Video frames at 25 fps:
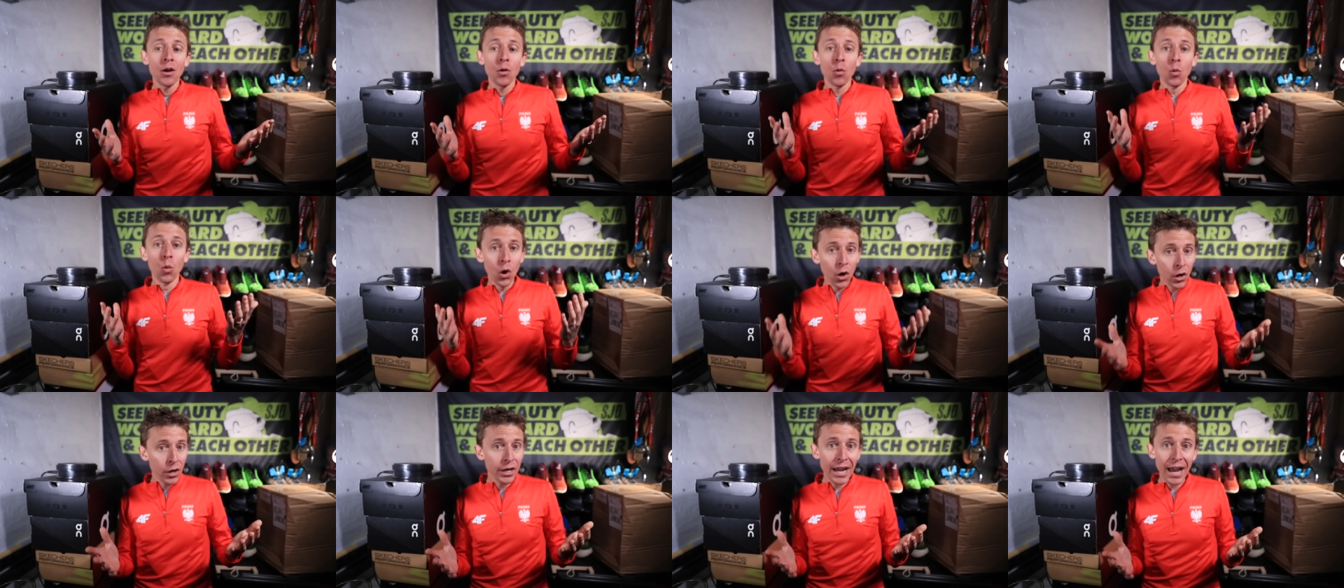
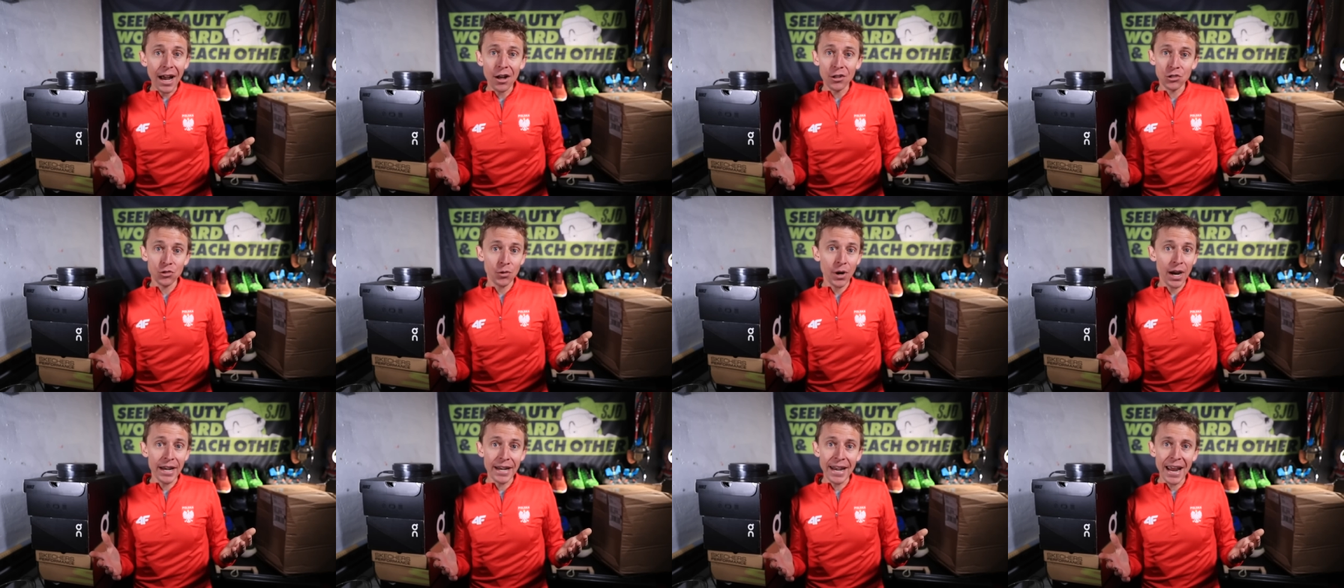workouts
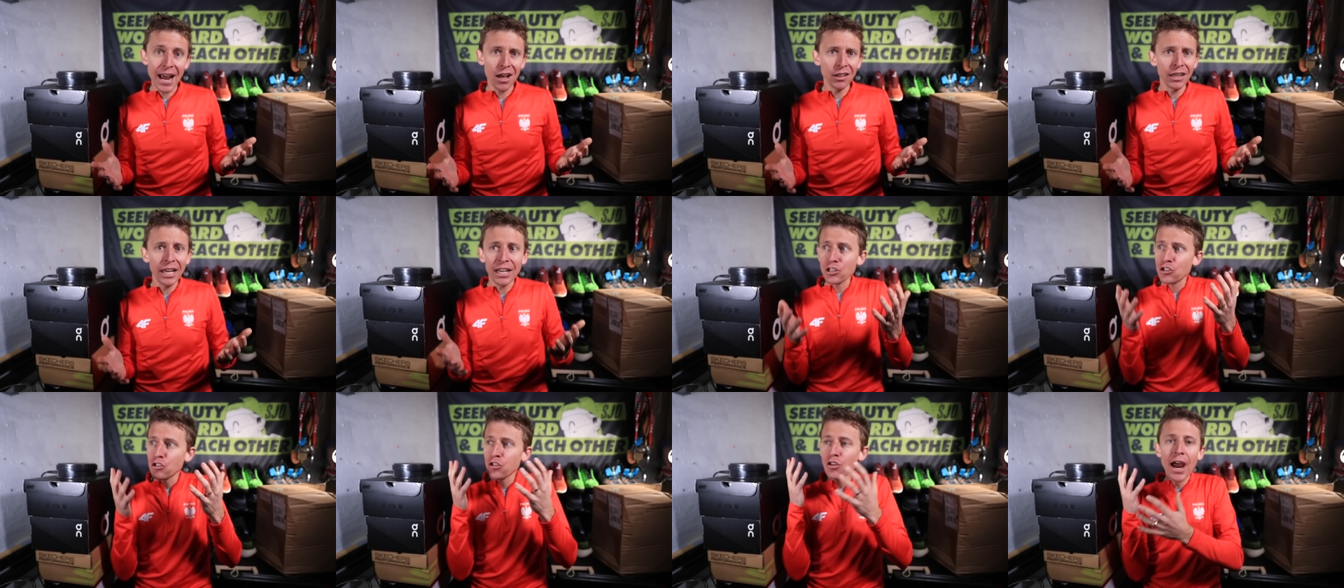right now,
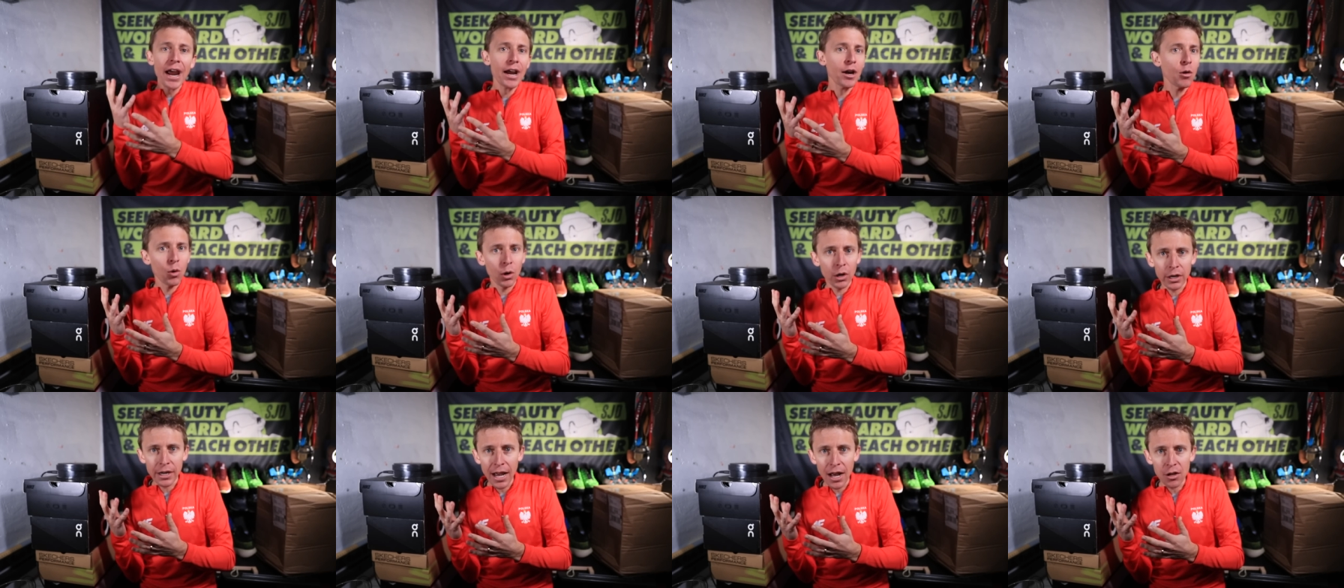like track
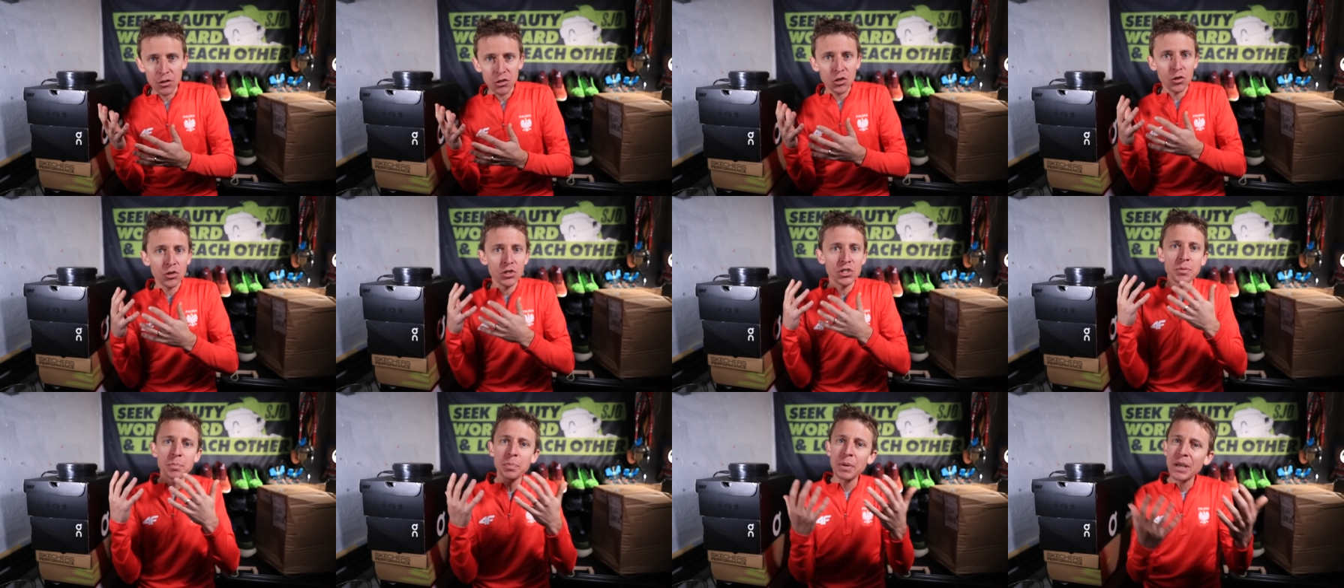workouts or
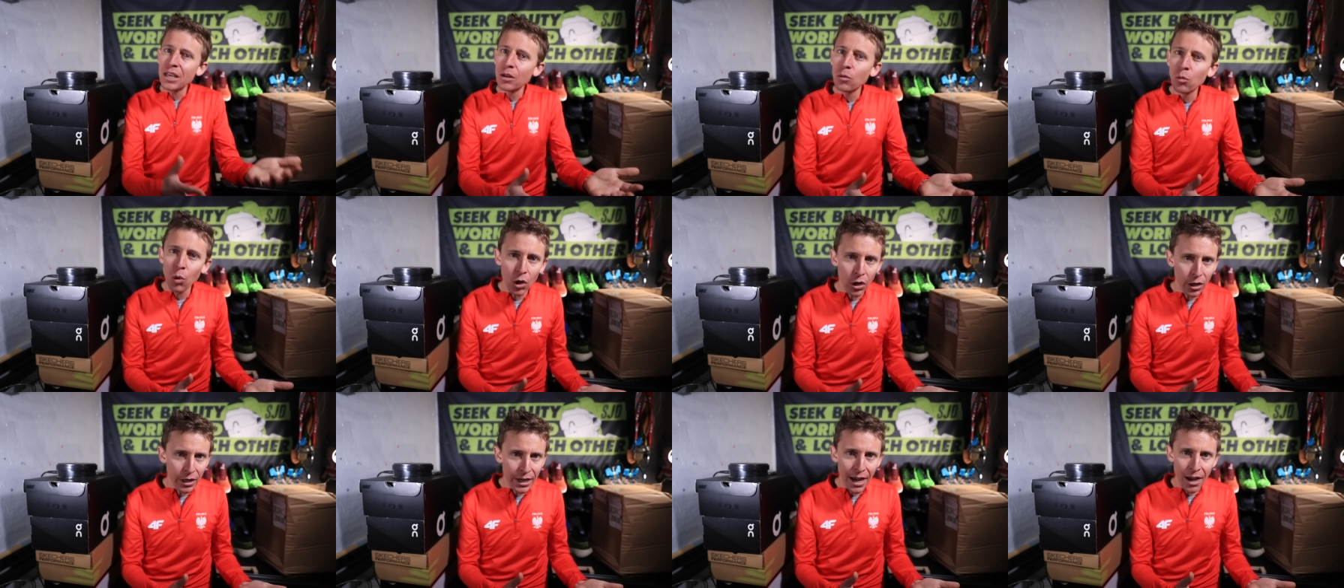speed
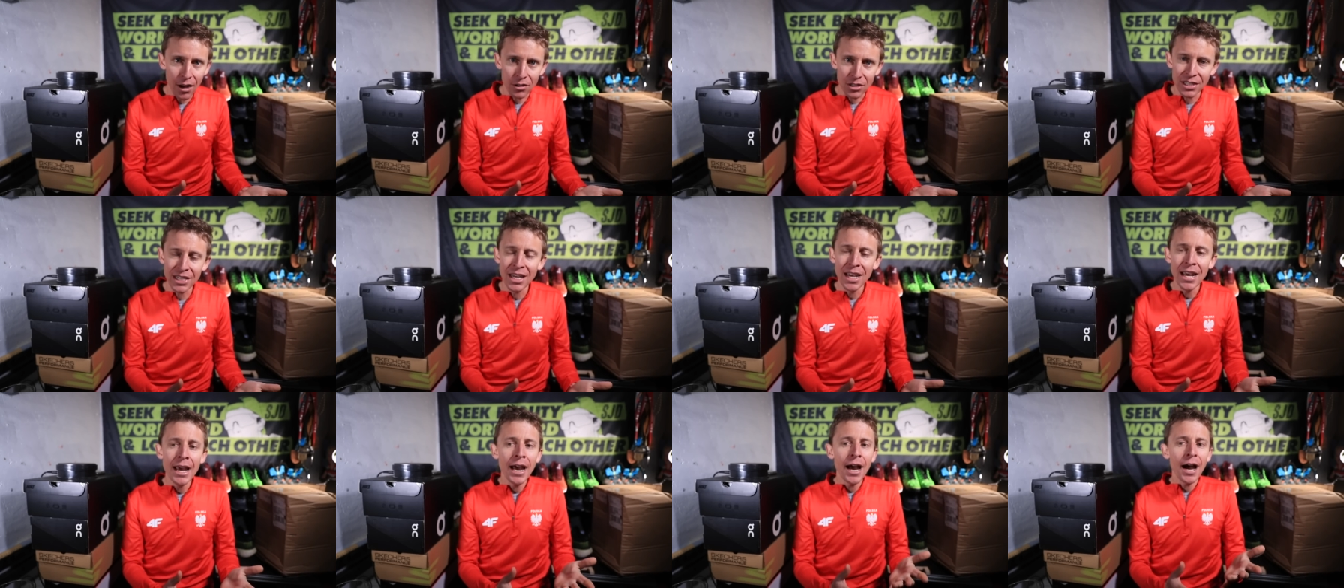workouts.